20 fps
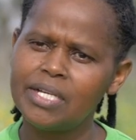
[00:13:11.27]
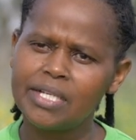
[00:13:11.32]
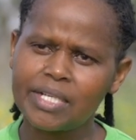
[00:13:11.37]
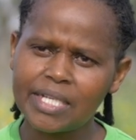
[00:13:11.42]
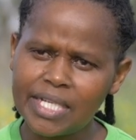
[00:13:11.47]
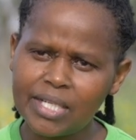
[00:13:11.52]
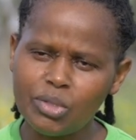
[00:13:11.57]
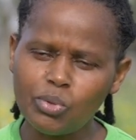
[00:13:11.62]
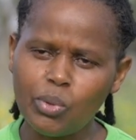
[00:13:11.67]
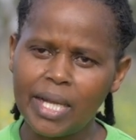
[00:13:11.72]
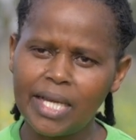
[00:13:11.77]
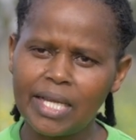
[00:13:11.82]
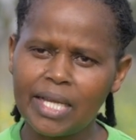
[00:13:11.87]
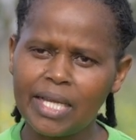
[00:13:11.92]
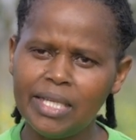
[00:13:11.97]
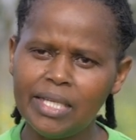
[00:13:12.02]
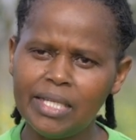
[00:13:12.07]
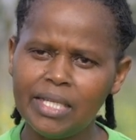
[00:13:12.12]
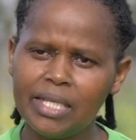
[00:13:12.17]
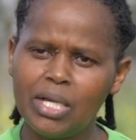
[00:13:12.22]
Read
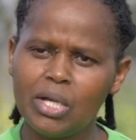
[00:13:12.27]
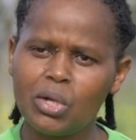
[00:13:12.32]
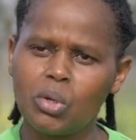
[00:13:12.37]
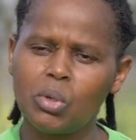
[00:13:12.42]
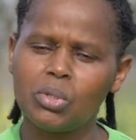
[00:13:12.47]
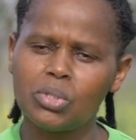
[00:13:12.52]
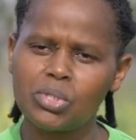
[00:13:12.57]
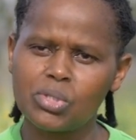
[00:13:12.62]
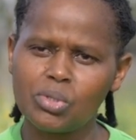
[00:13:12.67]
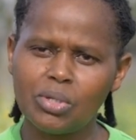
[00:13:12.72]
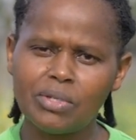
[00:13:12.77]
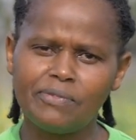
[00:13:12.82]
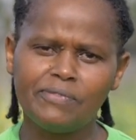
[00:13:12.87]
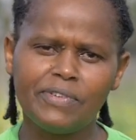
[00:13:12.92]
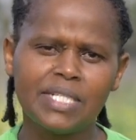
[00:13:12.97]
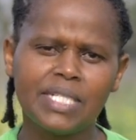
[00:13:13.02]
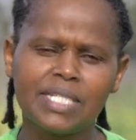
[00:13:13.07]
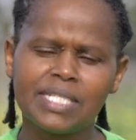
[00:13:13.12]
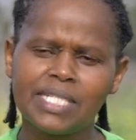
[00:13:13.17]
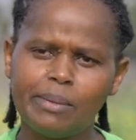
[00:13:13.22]
widely, consult,
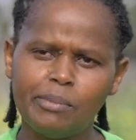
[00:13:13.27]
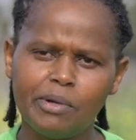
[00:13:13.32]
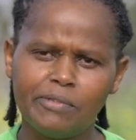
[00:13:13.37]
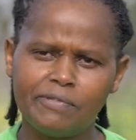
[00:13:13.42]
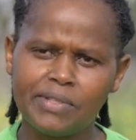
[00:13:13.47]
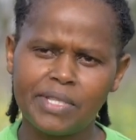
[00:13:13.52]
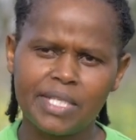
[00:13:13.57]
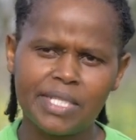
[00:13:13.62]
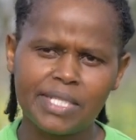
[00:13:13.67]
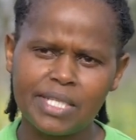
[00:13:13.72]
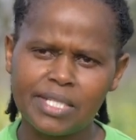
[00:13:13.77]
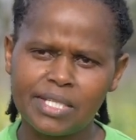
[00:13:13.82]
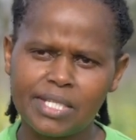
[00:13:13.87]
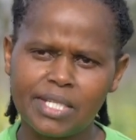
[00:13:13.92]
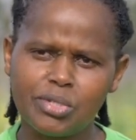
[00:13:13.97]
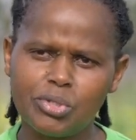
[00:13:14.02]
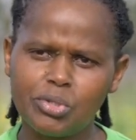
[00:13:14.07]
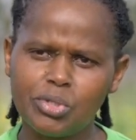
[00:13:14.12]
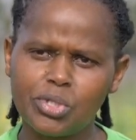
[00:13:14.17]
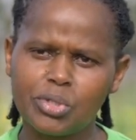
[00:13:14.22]
visit some of these
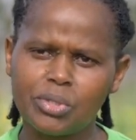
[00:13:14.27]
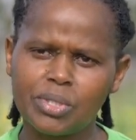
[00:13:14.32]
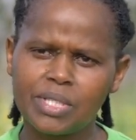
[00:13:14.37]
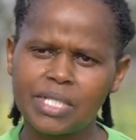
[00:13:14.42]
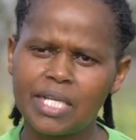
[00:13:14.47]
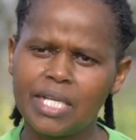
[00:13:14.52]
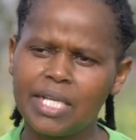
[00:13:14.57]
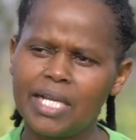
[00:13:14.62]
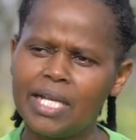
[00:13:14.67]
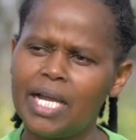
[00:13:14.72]
institutions,